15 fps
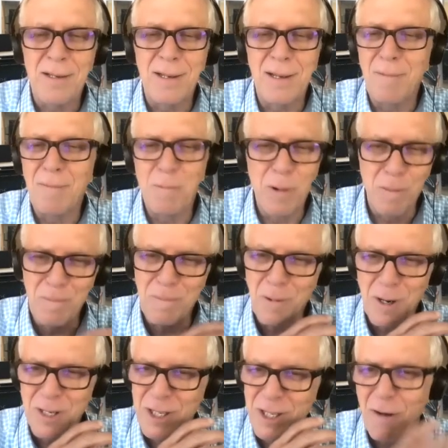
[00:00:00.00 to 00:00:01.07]

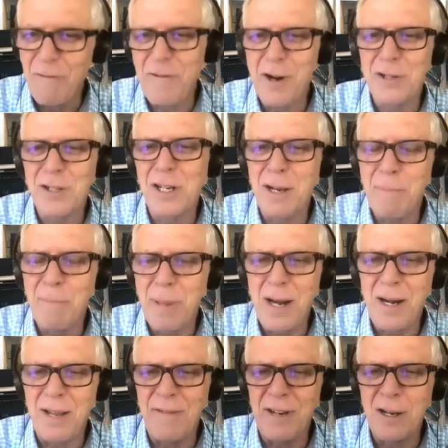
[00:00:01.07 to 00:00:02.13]
were so fiercely
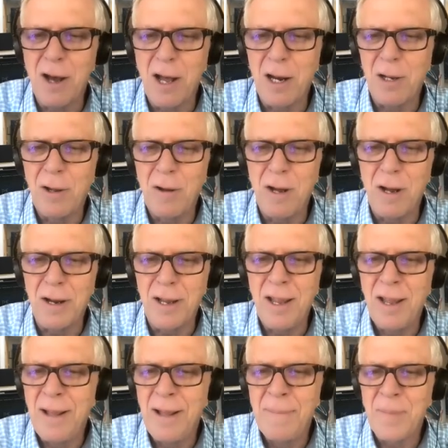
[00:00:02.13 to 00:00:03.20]
competitive and got along.
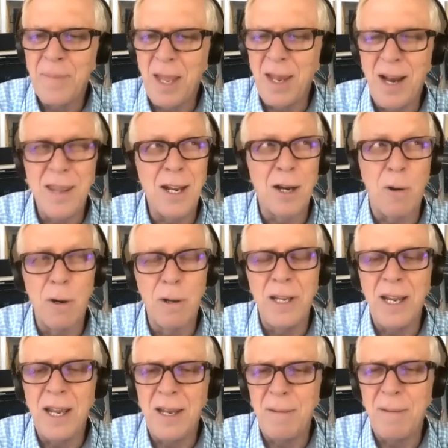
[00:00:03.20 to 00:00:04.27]
And I think
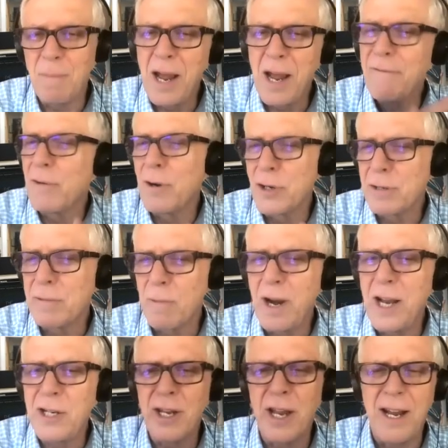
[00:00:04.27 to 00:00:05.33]
early in my first
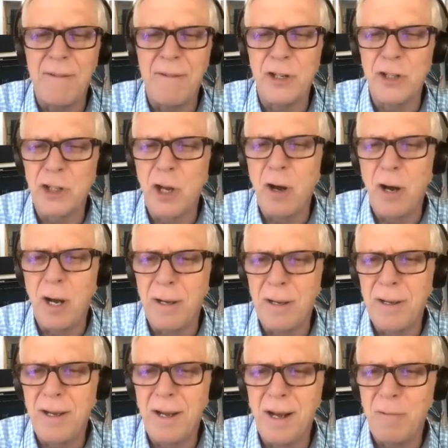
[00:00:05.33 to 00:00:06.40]
race I ever saw
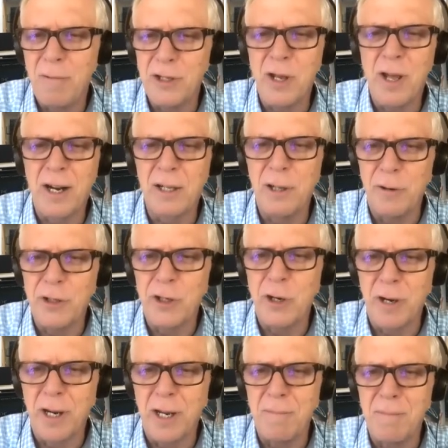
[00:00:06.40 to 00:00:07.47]
was on a closed
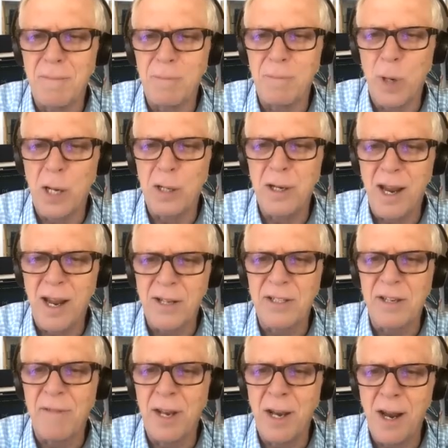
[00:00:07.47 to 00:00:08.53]
circuit broadcast
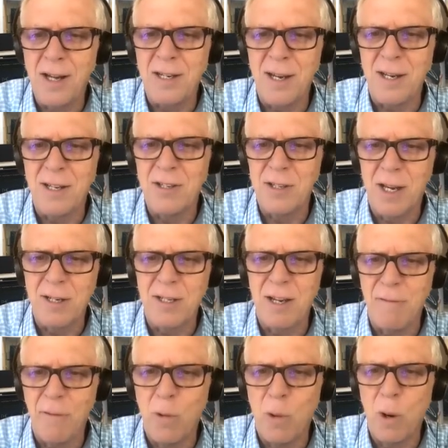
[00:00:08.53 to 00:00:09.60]
of the
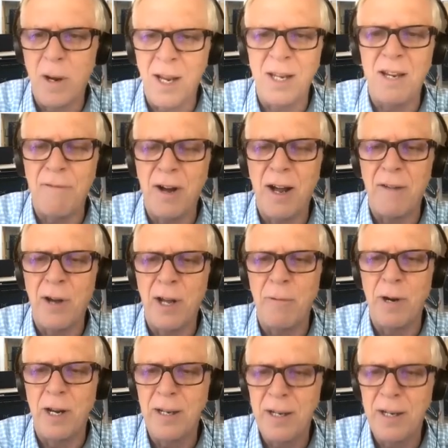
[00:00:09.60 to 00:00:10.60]
1964 Indy 500.